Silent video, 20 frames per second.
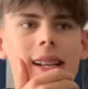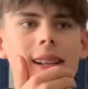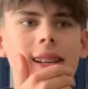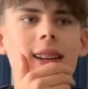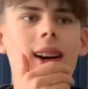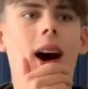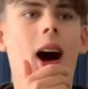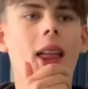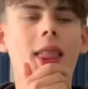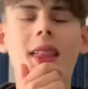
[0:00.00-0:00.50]

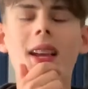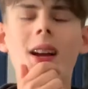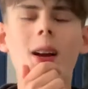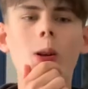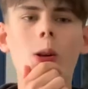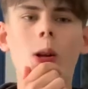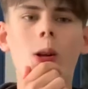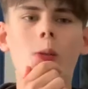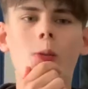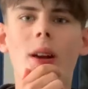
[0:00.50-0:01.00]
I think
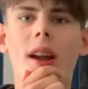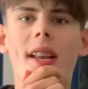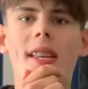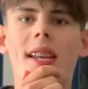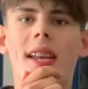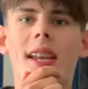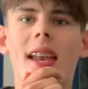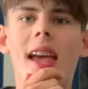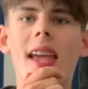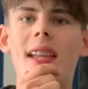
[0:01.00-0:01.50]
I'm going to rate
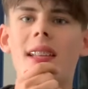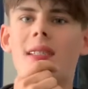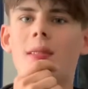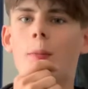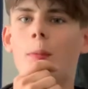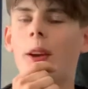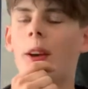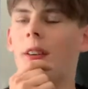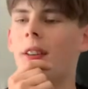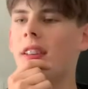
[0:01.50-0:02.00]
it an 8, to
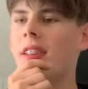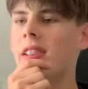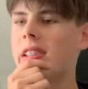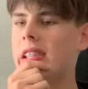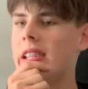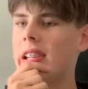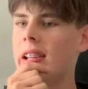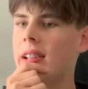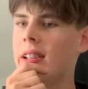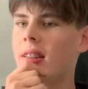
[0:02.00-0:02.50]
be
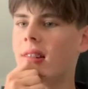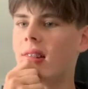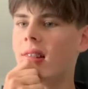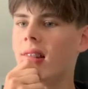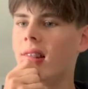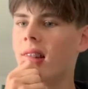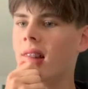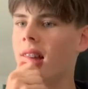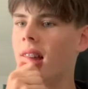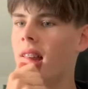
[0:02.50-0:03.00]
honest.
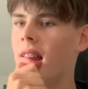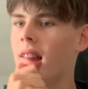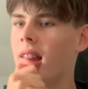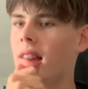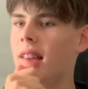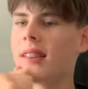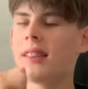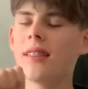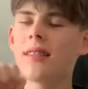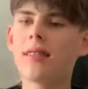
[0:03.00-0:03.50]

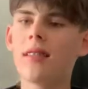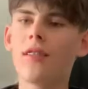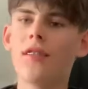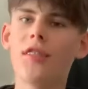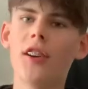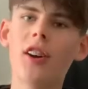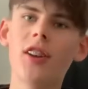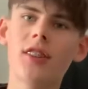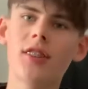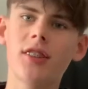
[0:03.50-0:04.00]
This is the
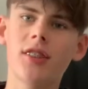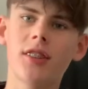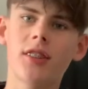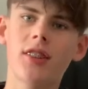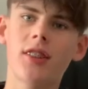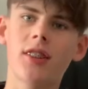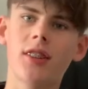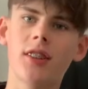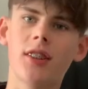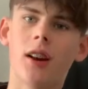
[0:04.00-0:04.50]
first,
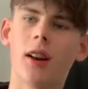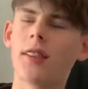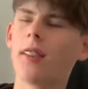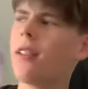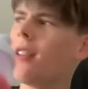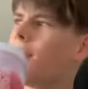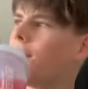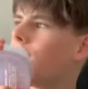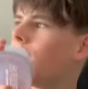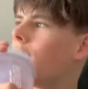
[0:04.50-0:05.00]
I
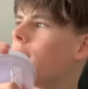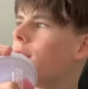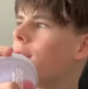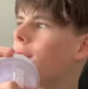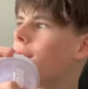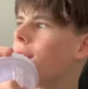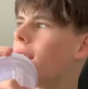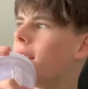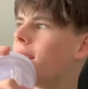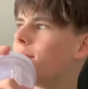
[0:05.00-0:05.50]
don't even know
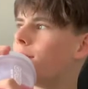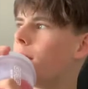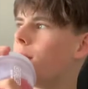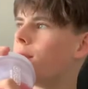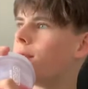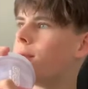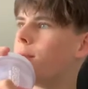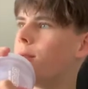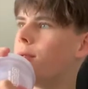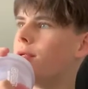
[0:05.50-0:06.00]
if there's
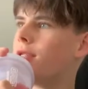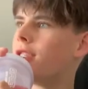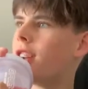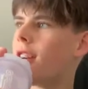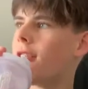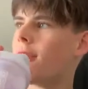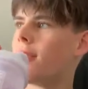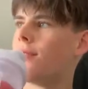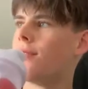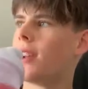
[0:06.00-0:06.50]
multiple
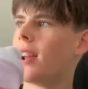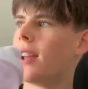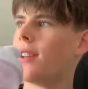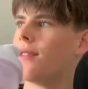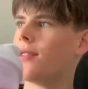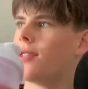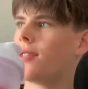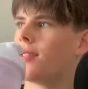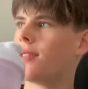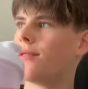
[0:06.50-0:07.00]
cherry
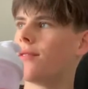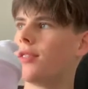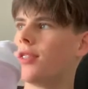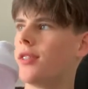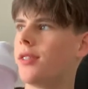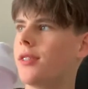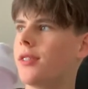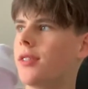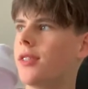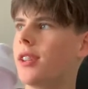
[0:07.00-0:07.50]
flavours of
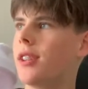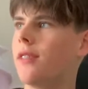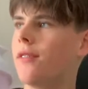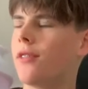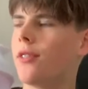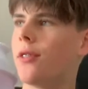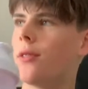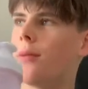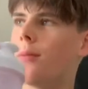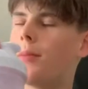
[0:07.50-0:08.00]

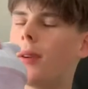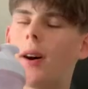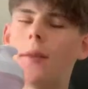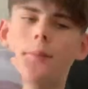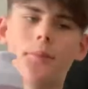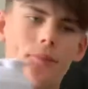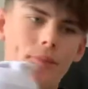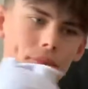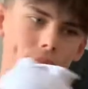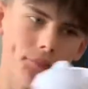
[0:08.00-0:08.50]
Gfuel, but
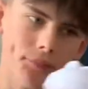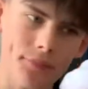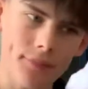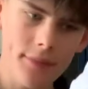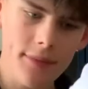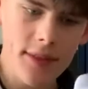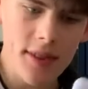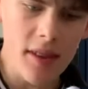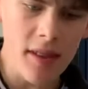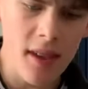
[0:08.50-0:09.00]

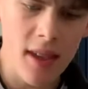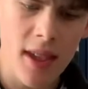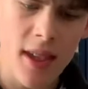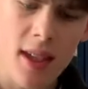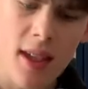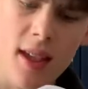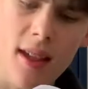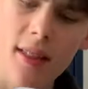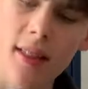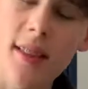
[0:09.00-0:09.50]

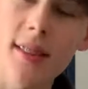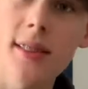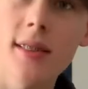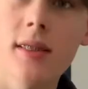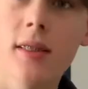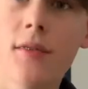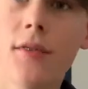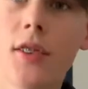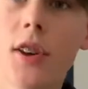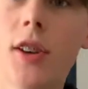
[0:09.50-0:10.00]
this is
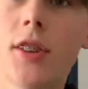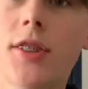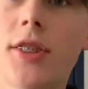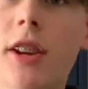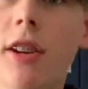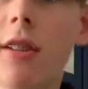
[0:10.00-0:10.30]
the first cherry